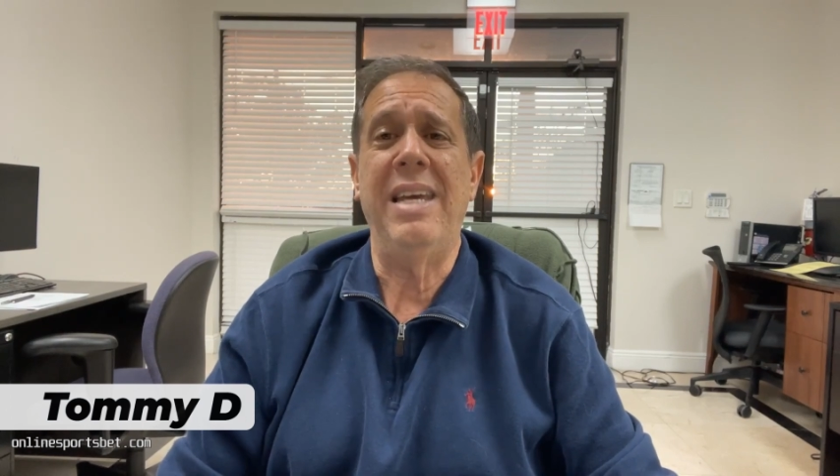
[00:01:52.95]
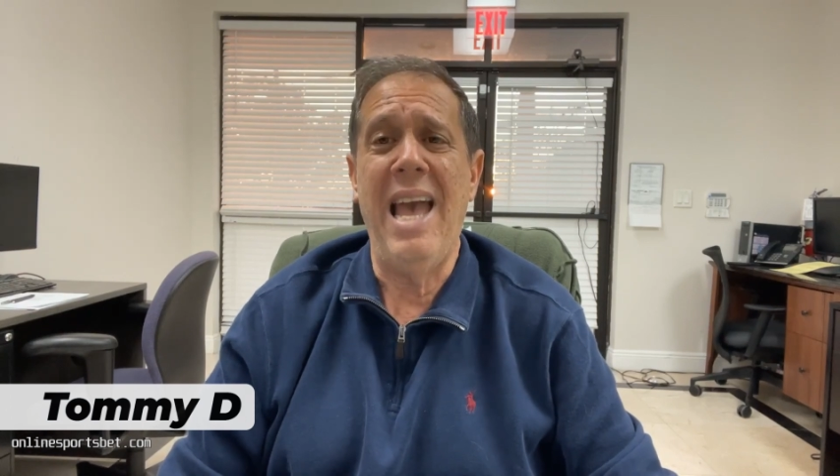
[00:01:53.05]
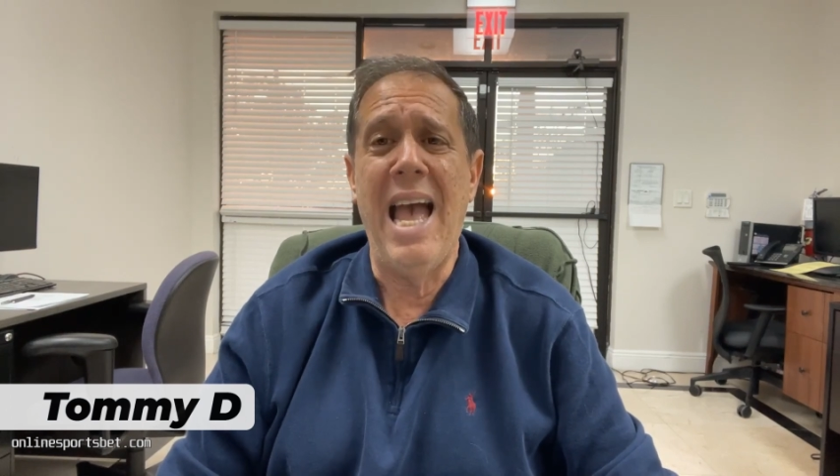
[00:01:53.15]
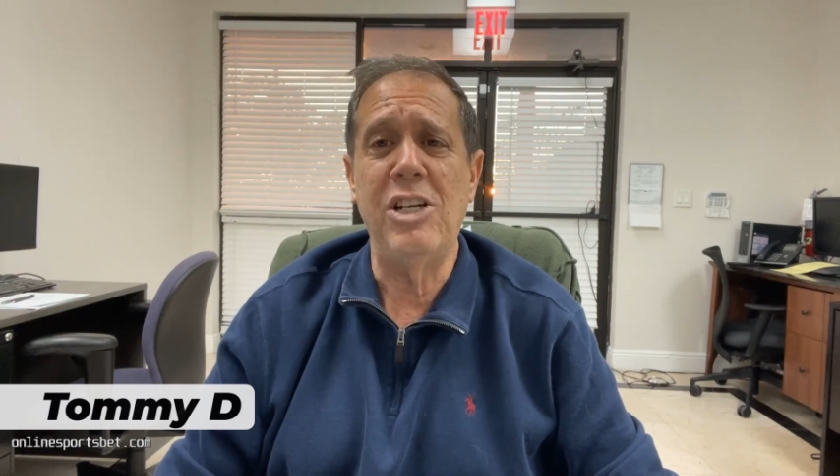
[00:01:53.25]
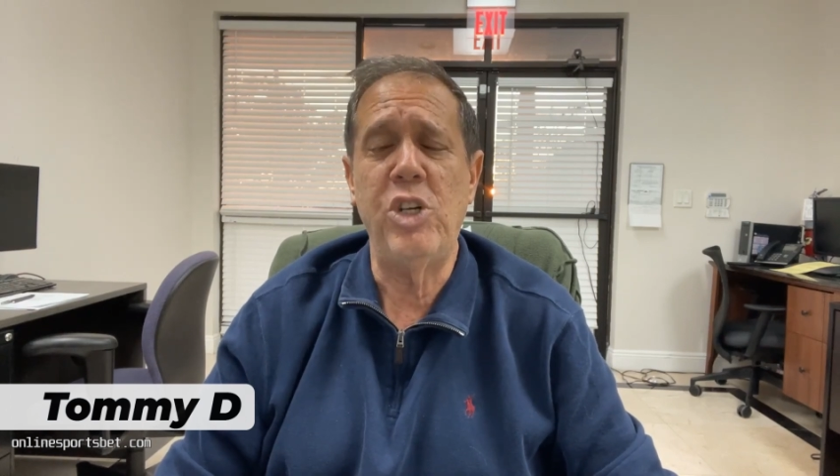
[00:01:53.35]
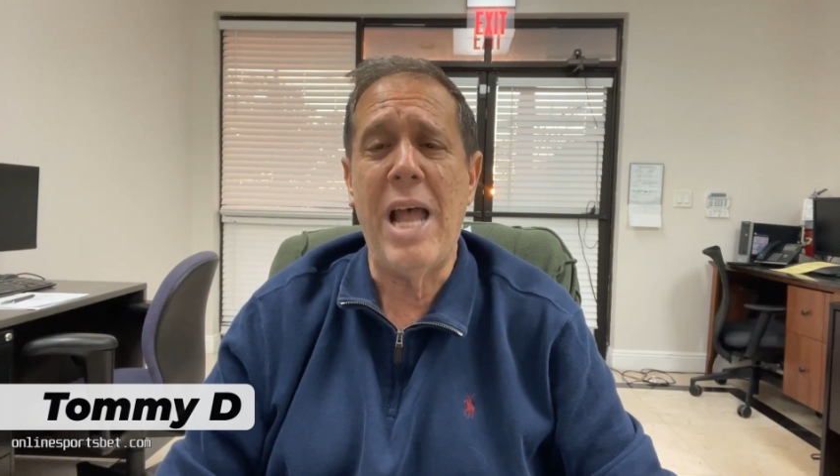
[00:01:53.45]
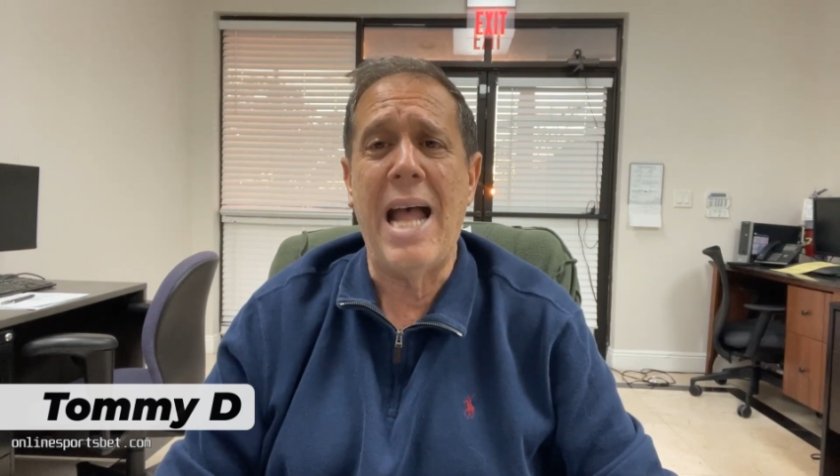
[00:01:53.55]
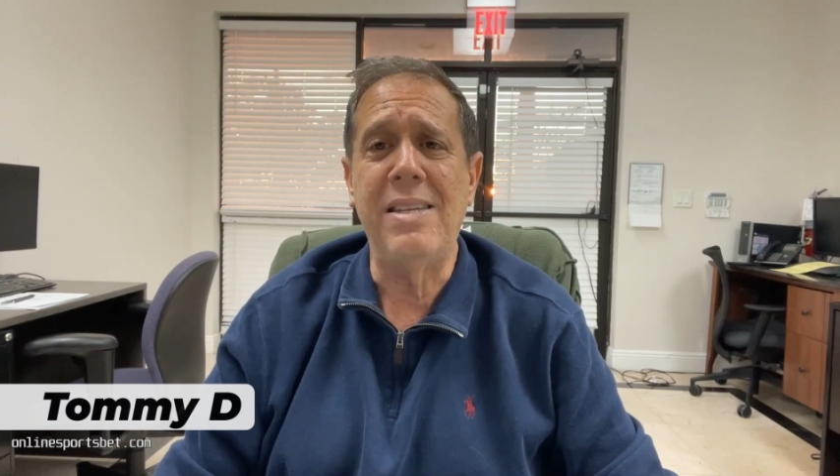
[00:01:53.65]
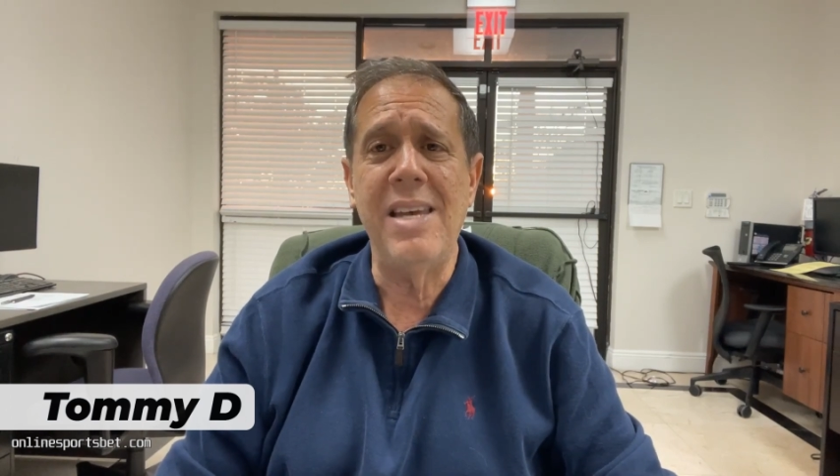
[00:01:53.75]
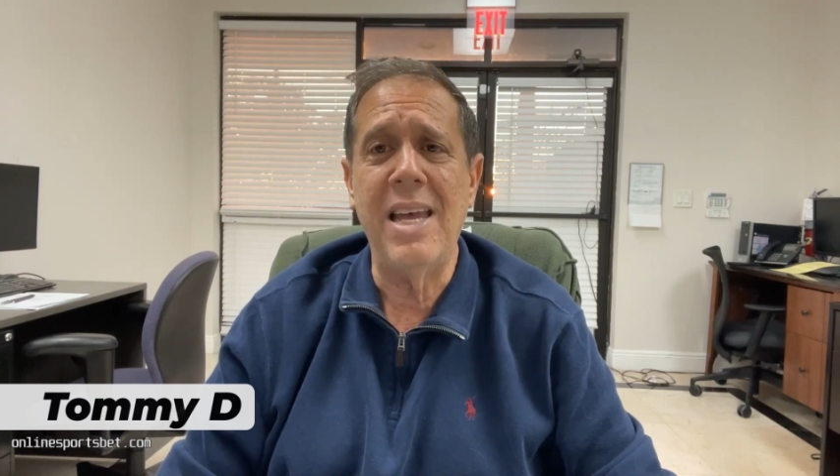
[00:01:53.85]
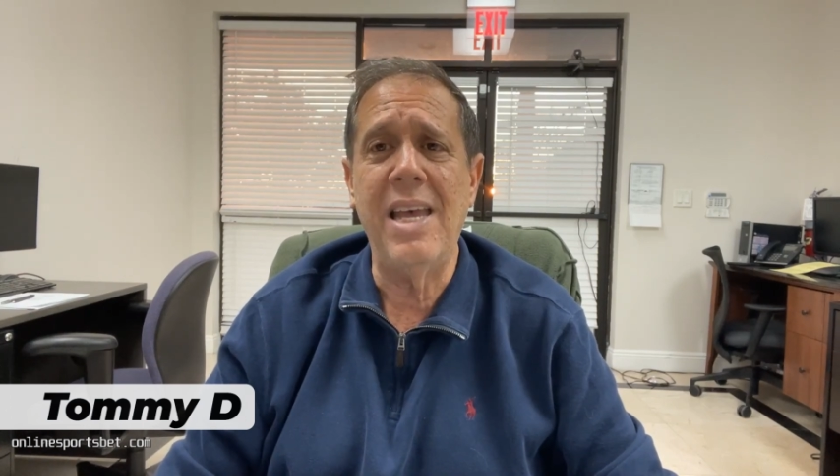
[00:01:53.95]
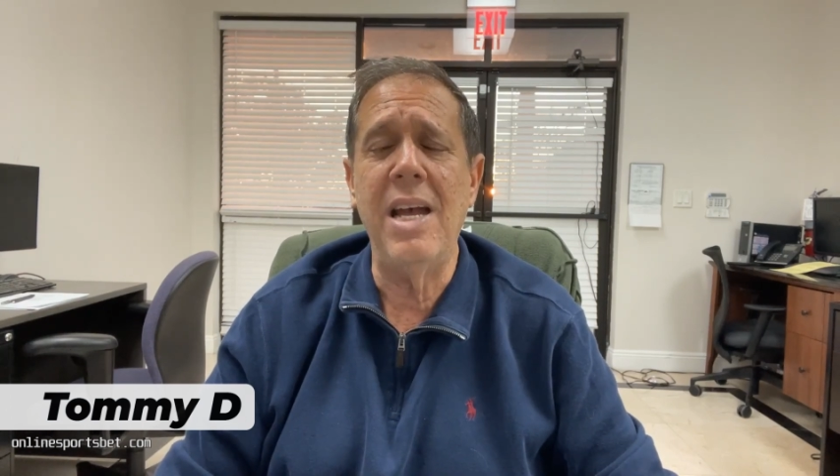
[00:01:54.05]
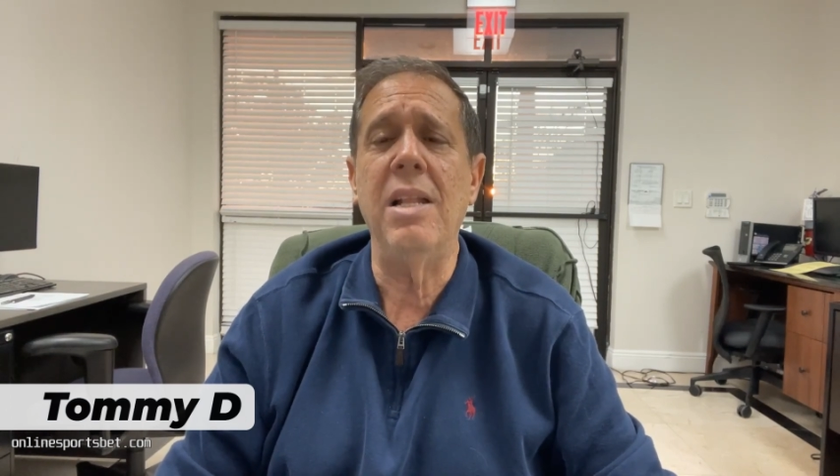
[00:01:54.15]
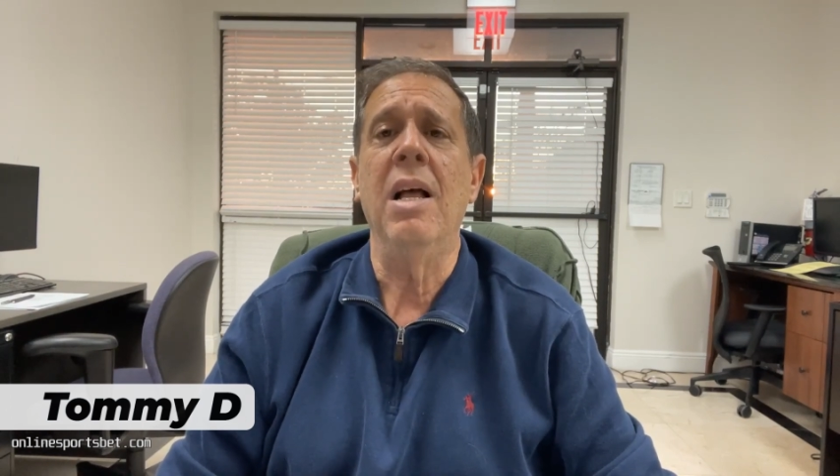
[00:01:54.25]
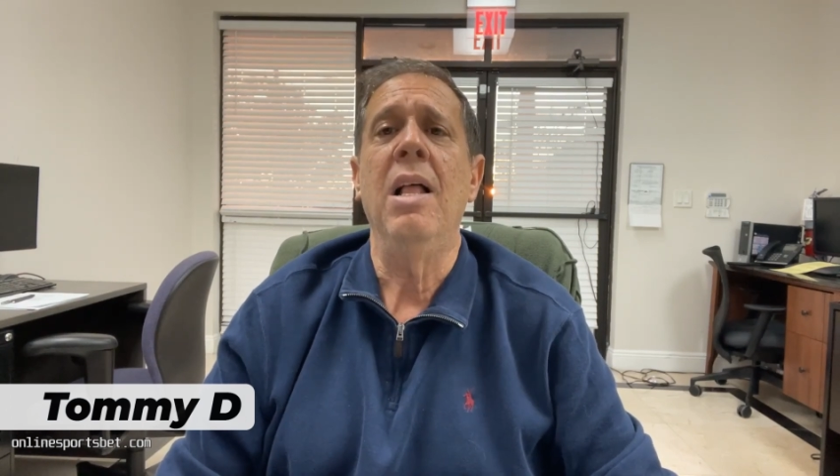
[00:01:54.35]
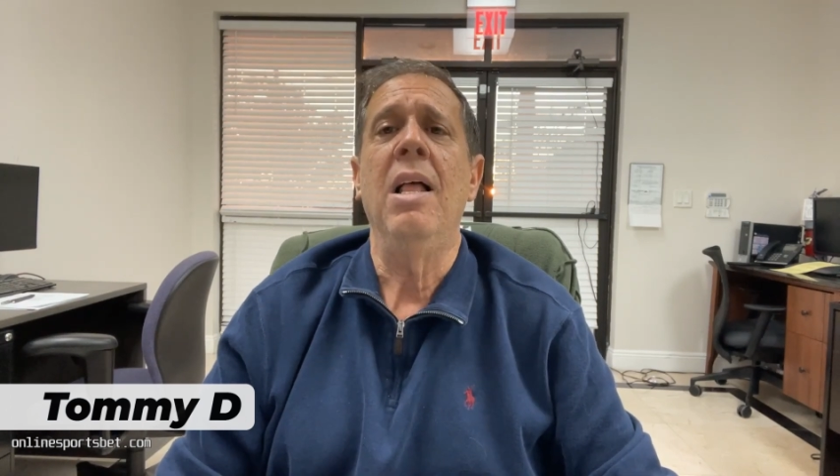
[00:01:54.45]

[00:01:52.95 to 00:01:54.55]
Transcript: cash that ticket.